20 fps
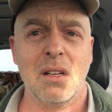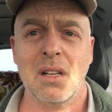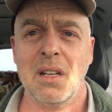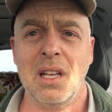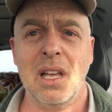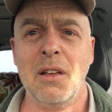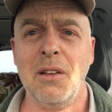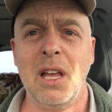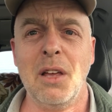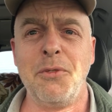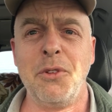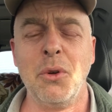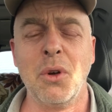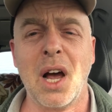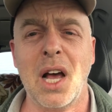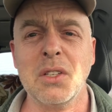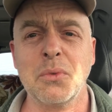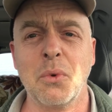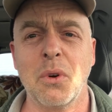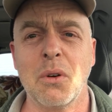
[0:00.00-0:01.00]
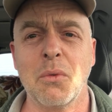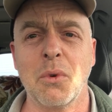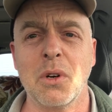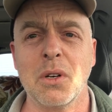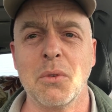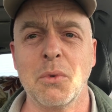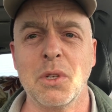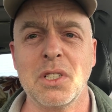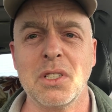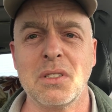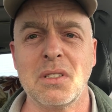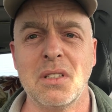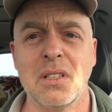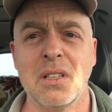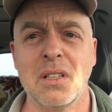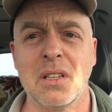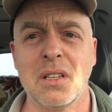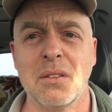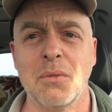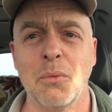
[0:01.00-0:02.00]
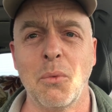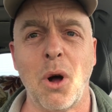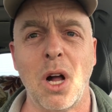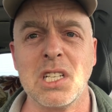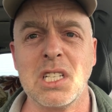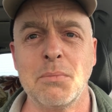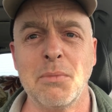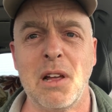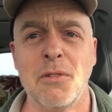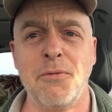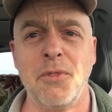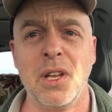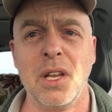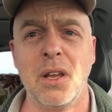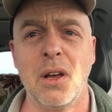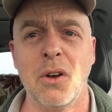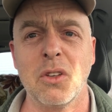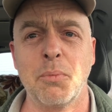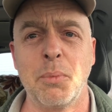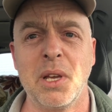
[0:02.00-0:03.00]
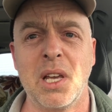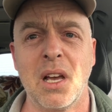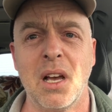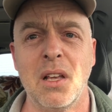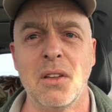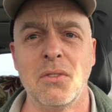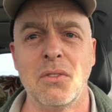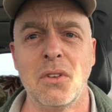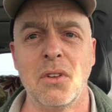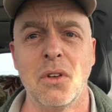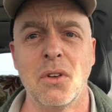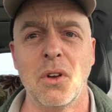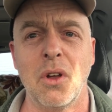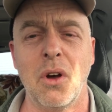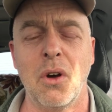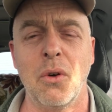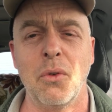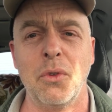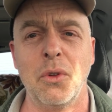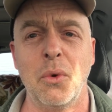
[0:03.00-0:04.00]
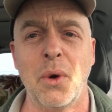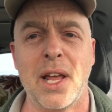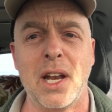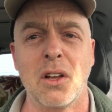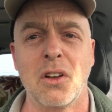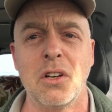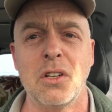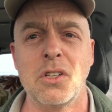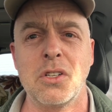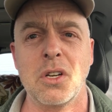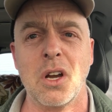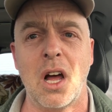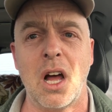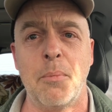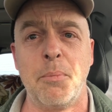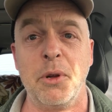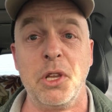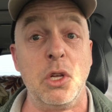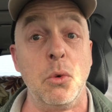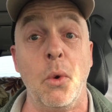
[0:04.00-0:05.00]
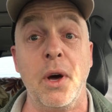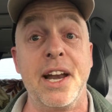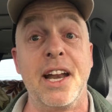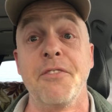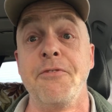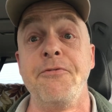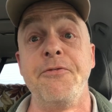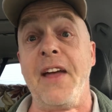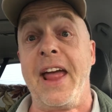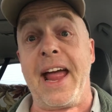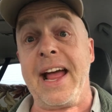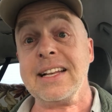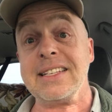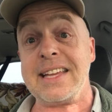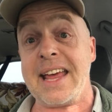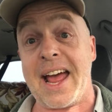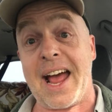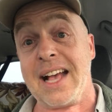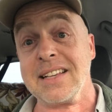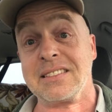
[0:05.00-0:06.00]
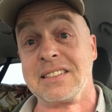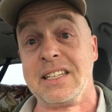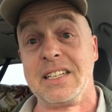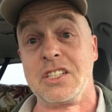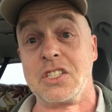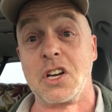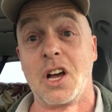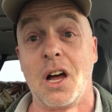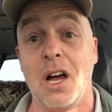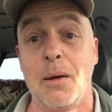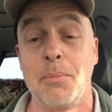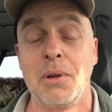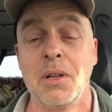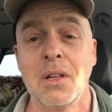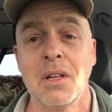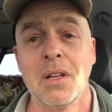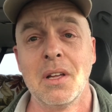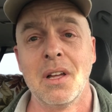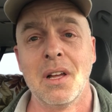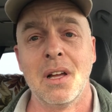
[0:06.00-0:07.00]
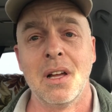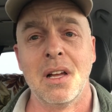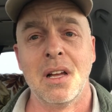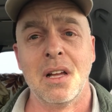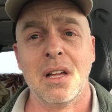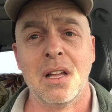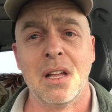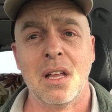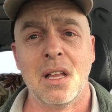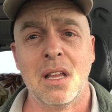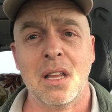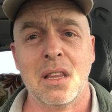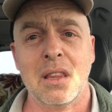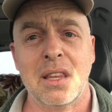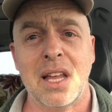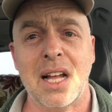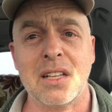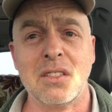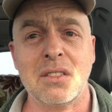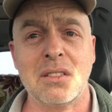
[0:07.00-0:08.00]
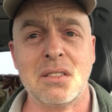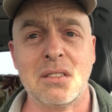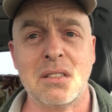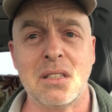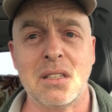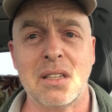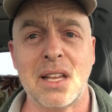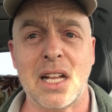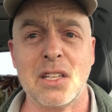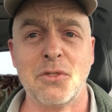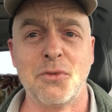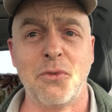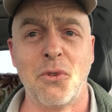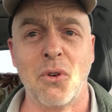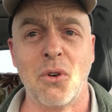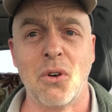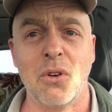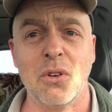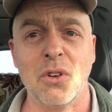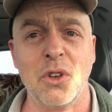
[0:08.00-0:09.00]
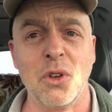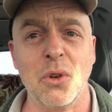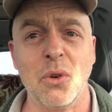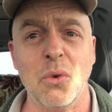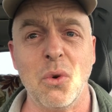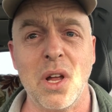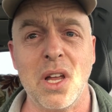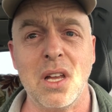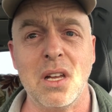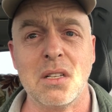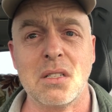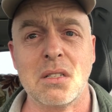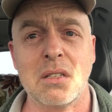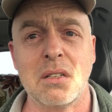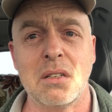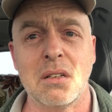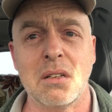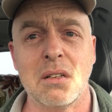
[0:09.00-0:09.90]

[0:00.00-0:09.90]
If you guys were just watching my videos because, you know, you had a good job, but you wanted a fantastic job, that's for New Age.